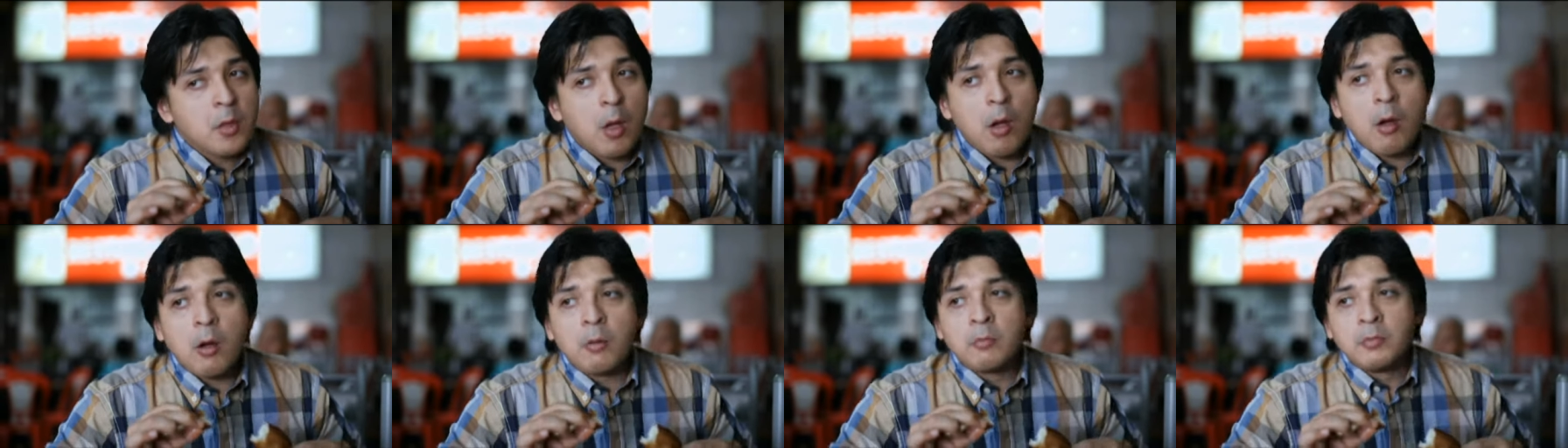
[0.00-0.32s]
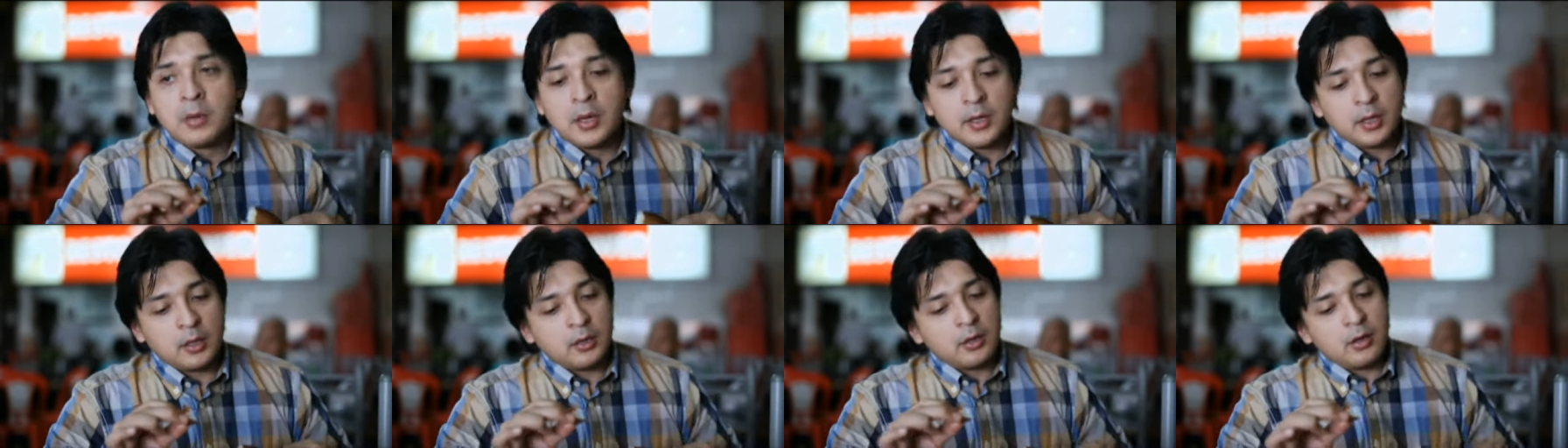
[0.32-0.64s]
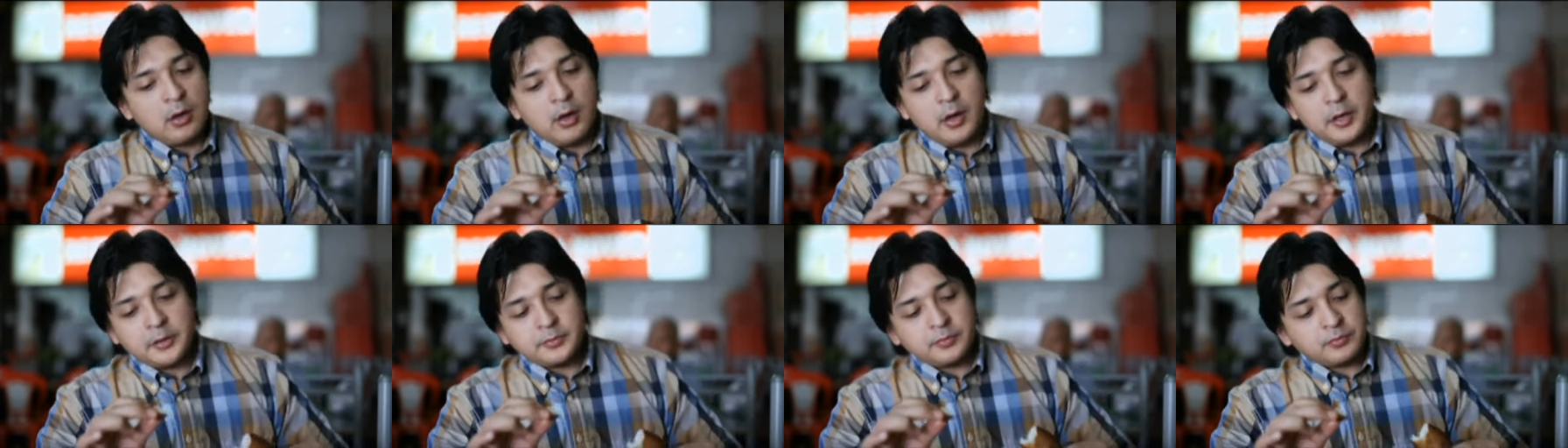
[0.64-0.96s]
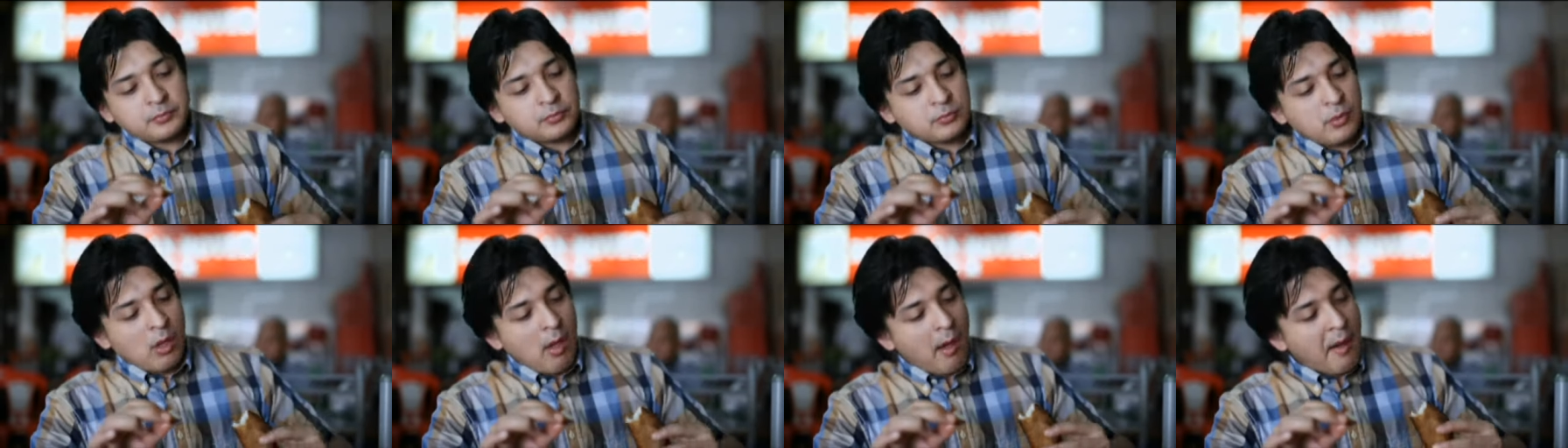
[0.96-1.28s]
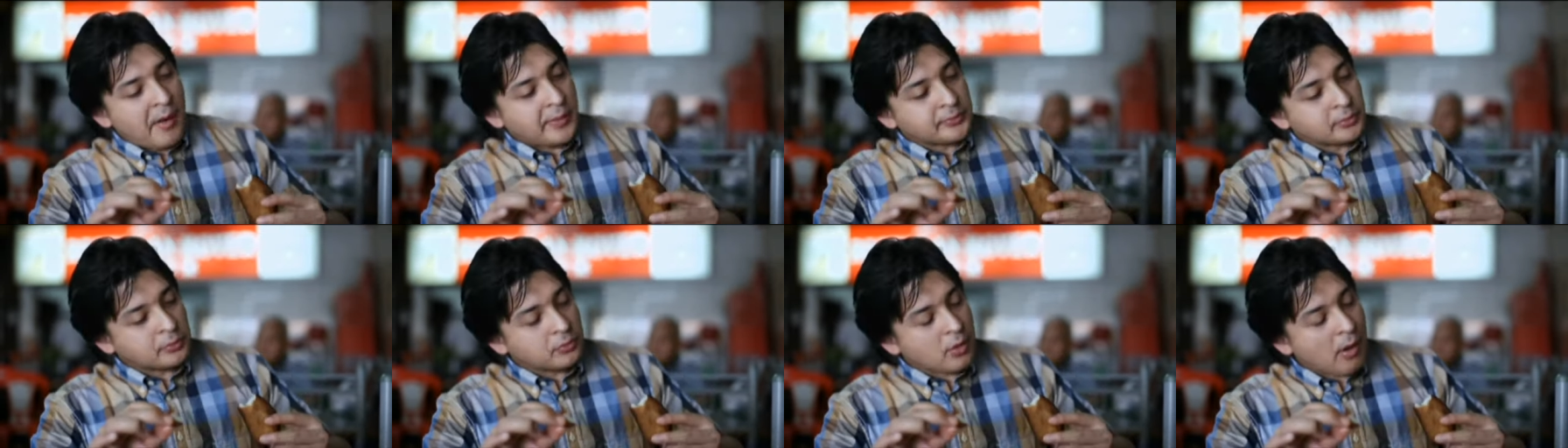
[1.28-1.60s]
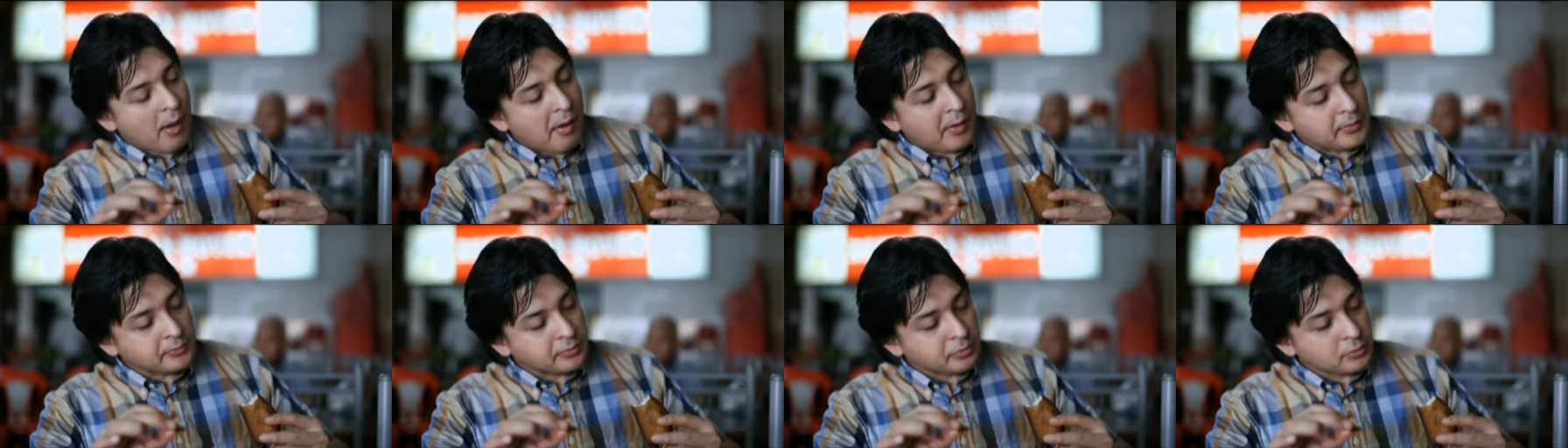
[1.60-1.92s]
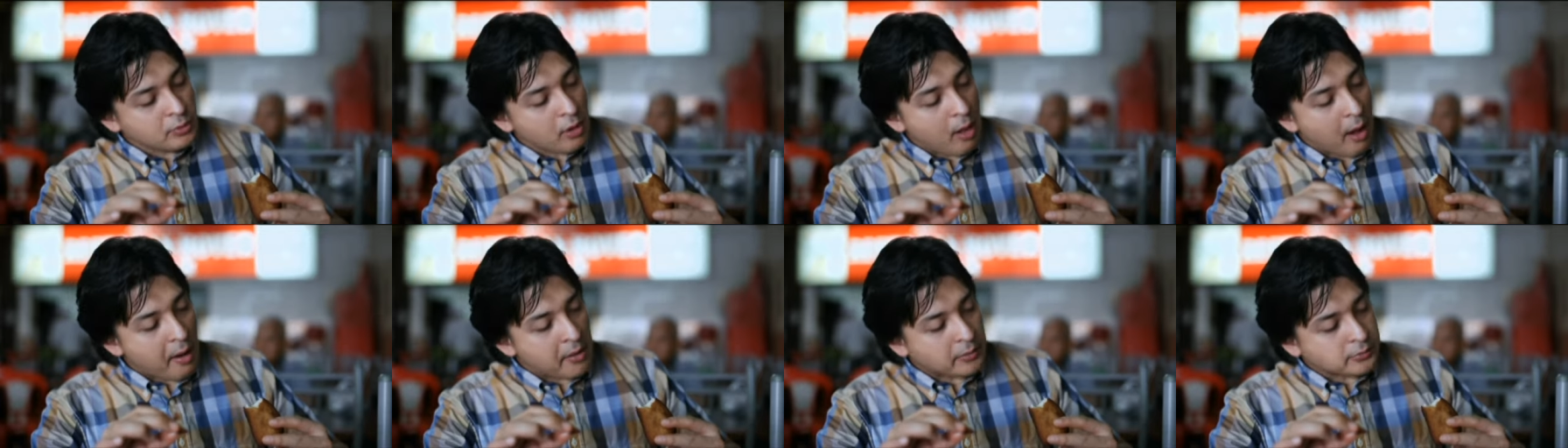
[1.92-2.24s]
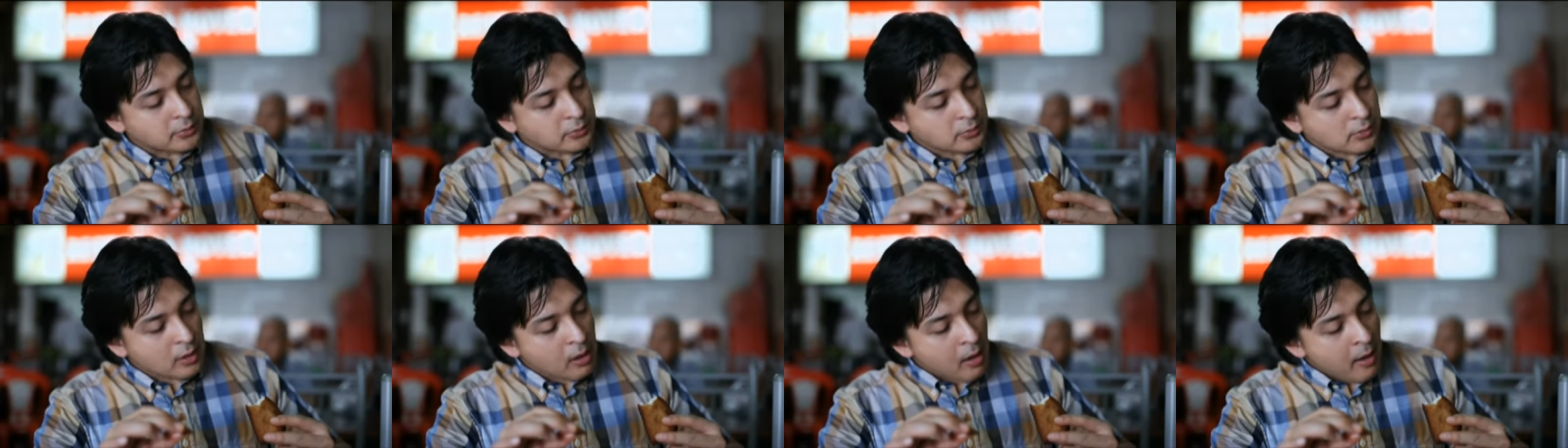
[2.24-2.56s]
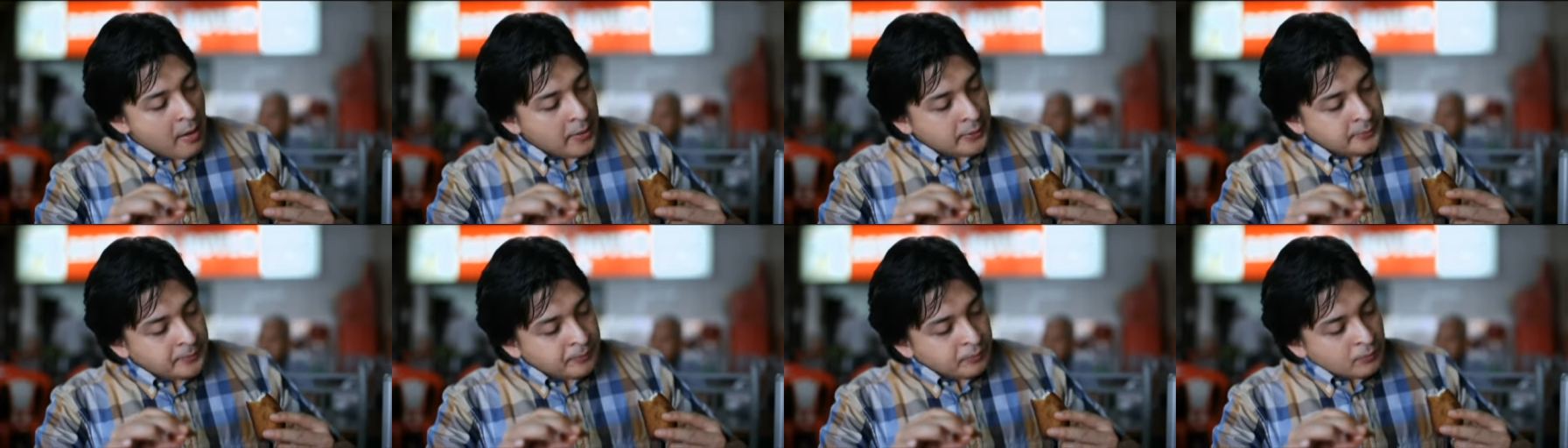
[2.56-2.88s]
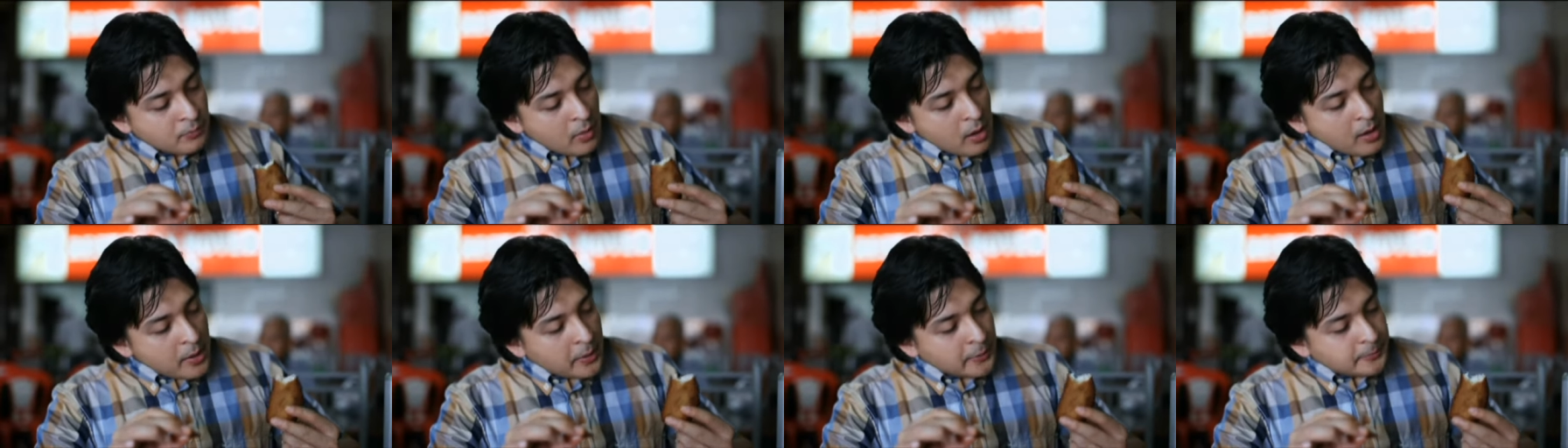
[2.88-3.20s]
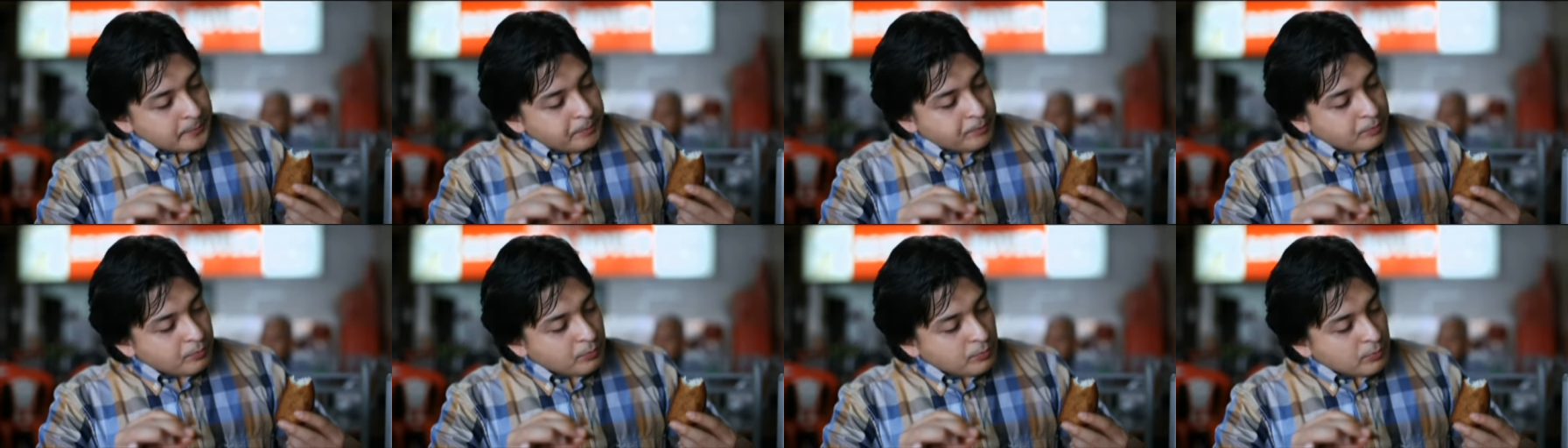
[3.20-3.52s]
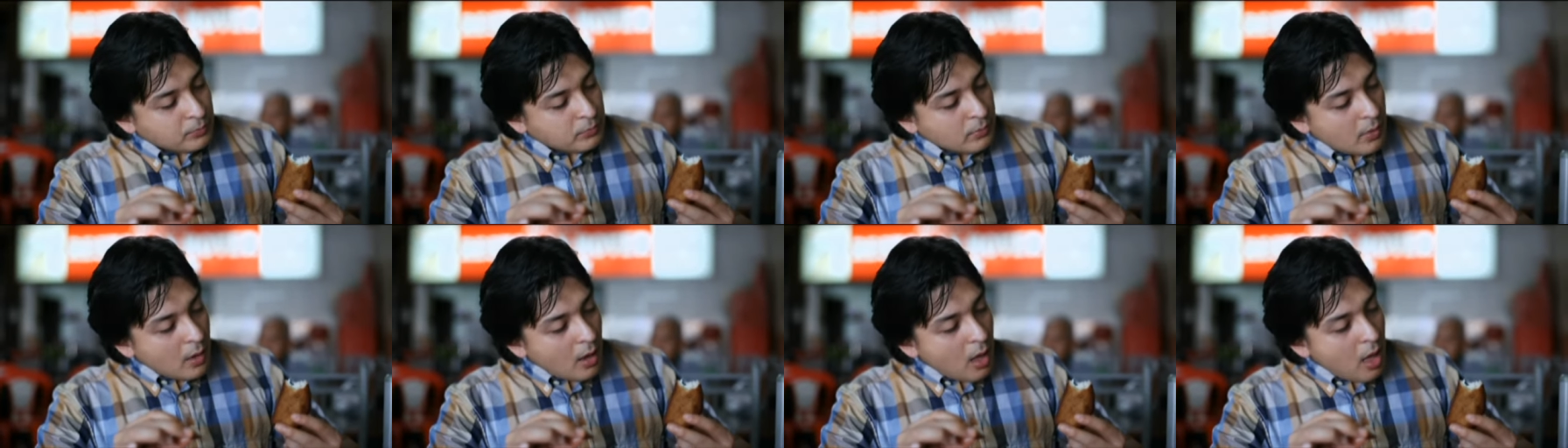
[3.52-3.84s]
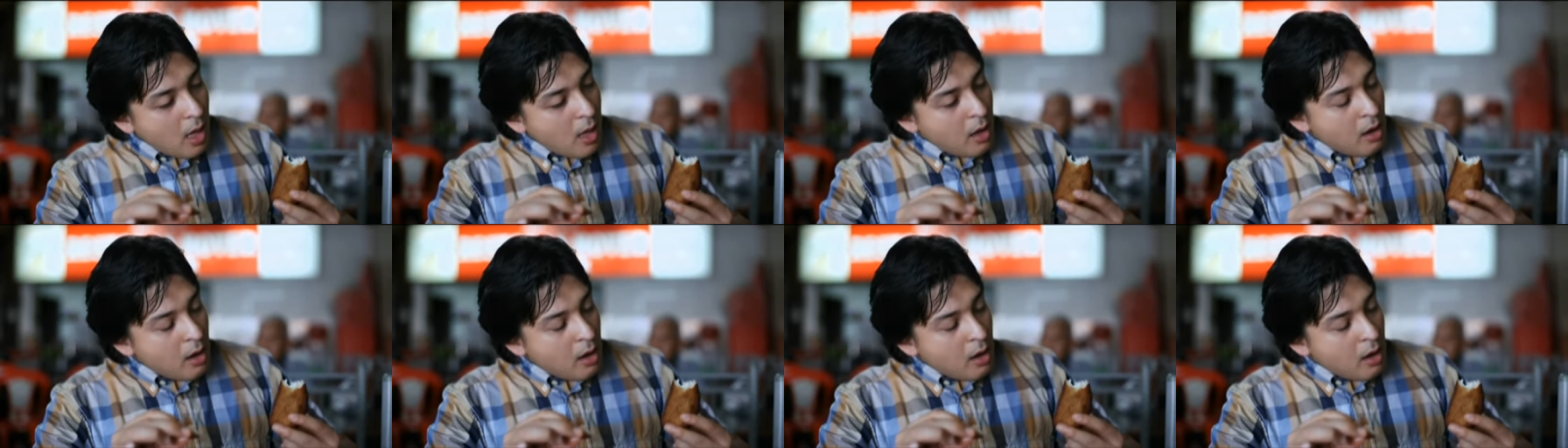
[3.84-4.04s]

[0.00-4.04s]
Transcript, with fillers: Oh my god. If you know solo, you know solo. Okay?